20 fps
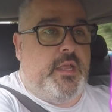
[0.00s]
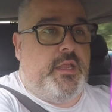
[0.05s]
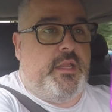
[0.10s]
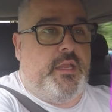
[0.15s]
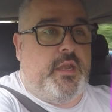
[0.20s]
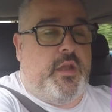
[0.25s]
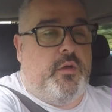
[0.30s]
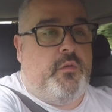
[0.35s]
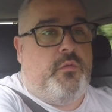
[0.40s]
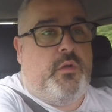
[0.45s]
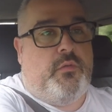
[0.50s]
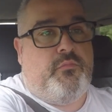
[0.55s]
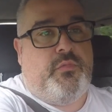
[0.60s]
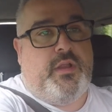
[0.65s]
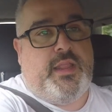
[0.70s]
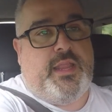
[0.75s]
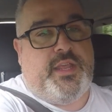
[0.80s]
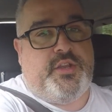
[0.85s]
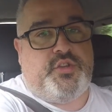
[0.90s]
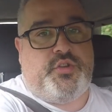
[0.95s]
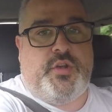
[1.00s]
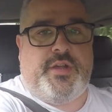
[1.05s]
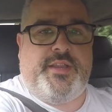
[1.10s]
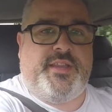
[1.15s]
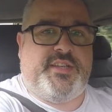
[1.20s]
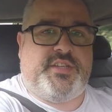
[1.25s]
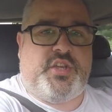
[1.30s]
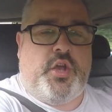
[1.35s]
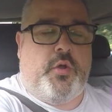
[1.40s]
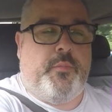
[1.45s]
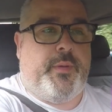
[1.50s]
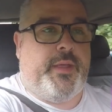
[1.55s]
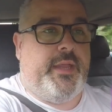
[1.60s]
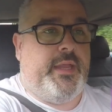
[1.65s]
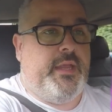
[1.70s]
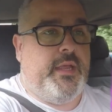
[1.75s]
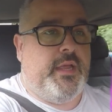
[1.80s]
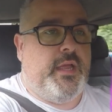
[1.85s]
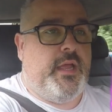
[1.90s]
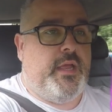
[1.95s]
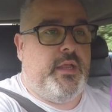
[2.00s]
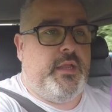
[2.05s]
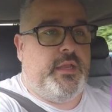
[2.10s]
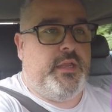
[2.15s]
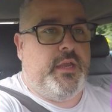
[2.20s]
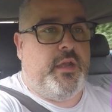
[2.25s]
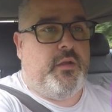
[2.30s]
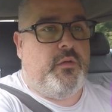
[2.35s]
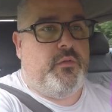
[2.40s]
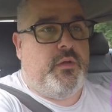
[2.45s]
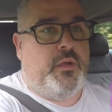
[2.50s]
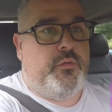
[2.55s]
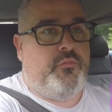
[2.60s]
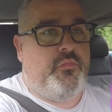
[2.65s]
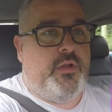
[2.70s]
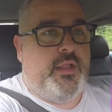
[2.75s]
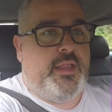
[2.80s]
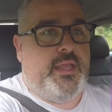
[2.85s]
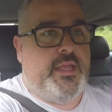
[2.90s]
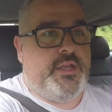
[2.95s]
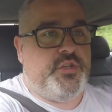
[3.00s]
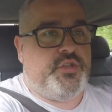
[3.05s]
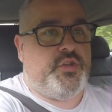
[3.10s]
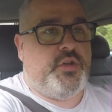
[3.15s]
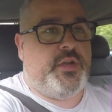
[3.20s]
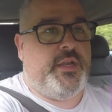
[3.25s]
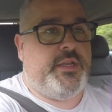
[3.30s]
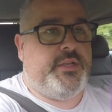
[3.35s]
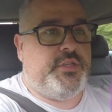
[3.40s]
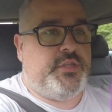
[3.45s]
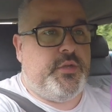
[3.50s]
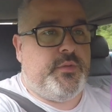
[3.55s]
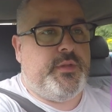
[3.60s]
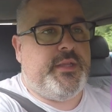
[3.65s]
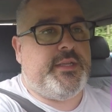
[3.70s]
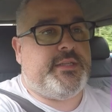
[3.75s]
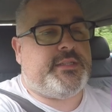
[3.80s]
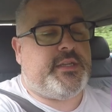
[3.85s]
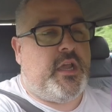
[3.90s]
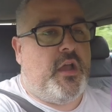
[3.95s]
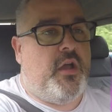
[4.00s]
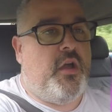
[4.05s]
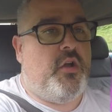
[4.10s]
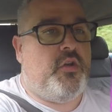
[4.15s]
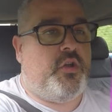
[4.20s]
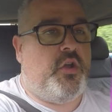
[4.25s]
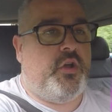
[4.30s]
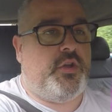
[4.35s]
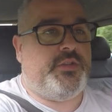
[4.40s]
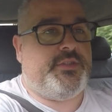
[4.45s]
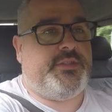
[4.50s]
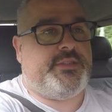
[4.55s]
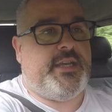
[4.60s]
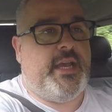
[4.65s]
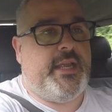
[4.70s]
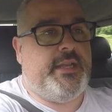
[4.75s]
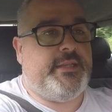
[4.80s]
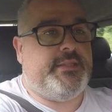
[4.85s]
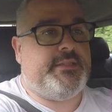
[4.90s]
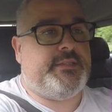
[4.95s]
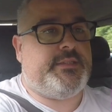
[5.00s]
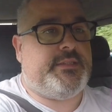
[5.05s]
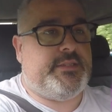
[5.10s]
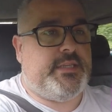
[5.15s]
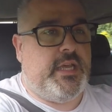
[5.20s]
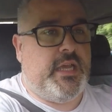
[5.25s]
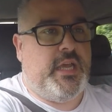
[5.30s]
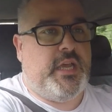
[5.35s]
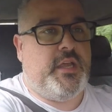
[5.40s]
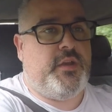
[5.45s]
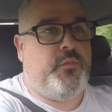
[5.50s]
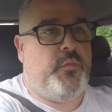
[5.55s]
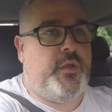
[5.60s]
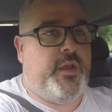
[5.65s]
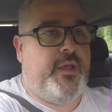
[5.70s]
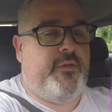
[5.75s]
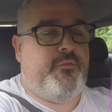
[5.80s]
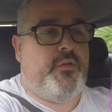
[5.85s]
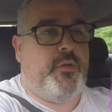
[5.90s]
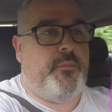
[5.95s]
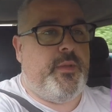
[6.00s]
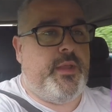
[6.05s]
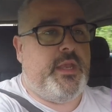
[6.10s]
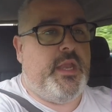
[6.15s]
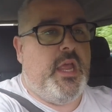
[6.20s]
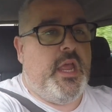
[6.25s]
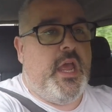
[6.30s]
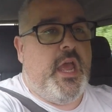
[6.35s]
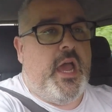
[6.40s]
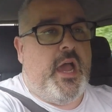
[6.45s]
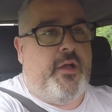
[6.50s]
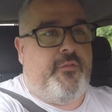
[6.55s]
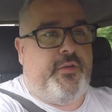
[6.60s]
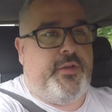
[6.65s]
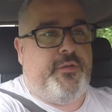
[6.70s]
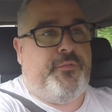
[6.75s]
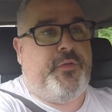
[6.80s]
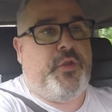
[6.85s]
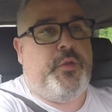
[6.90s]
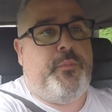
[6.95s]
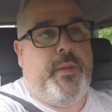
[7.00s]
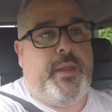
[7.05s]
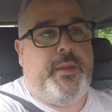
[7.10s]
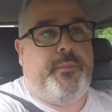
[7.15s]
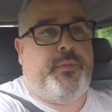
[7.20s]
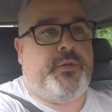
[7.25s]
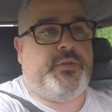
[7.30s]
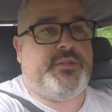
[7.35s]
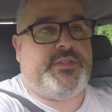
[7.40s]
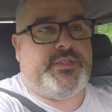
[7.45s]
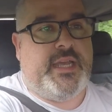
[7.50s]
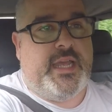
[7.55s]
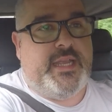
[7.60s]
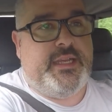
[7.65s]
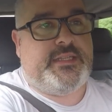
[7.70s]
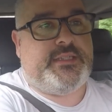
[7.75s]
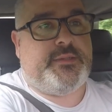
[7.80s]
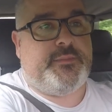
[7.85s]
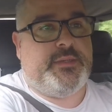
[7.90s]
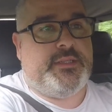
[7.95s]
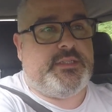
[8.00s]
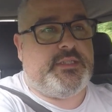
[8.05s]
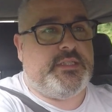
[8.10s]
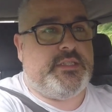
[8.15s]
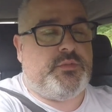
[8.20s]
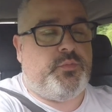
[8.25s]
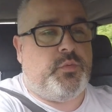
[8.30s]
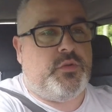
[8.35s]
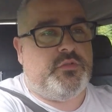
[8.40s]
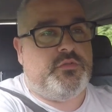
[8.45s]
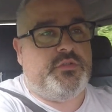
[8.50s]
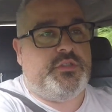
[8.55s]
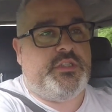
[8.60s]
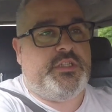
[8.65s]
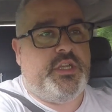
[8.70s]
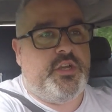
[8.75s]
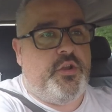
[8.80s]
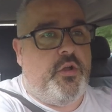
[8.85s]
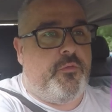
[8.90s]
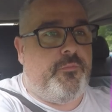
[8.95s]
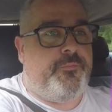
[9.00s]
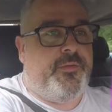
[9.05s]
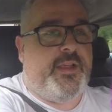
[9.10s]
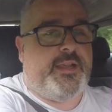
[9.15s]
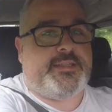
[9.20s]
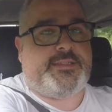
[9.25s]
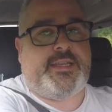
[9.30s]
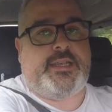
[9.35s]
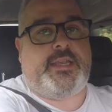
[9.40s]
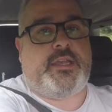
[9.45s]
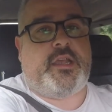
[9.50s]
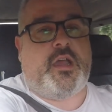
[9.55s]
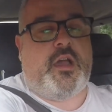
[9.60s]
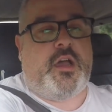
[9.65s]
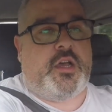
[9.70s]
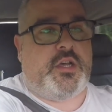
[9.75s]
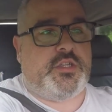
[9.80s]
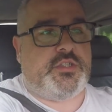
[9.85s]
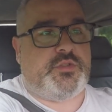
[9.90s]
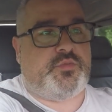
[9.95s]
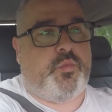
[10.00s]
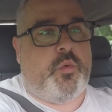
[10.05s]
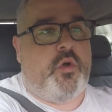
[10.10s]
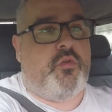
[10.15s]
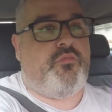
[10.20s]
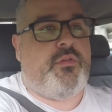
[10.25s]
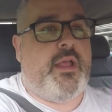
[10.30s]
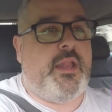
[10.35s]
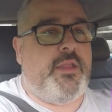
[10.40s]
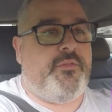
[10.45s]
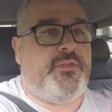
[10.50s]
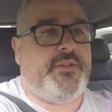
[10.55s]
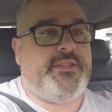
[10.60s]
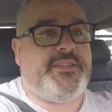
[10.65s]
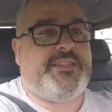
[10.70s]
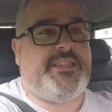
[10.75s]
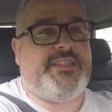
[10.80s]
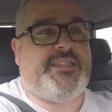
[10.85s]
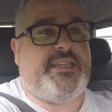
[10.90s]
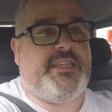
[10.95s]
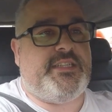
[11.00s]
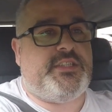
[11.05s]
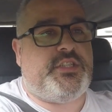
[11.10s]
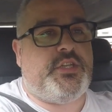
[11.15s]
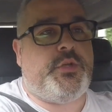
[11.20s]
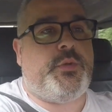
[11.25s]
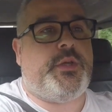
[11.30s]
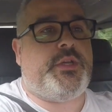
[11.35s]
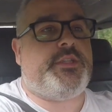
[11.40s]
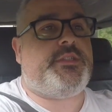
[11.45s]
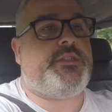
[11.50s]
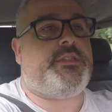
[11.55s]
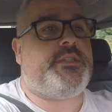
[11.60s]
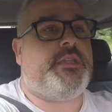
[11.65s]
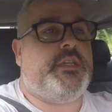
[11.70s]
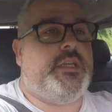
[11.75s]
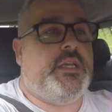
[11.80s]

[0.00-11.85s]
you know, I'm really enjoying this hobby. You know, I'm really enjoying doing this car content and whatever. I mean, I've had a few people say to me, says, well, you're not fixing cars, what relevance is it to us?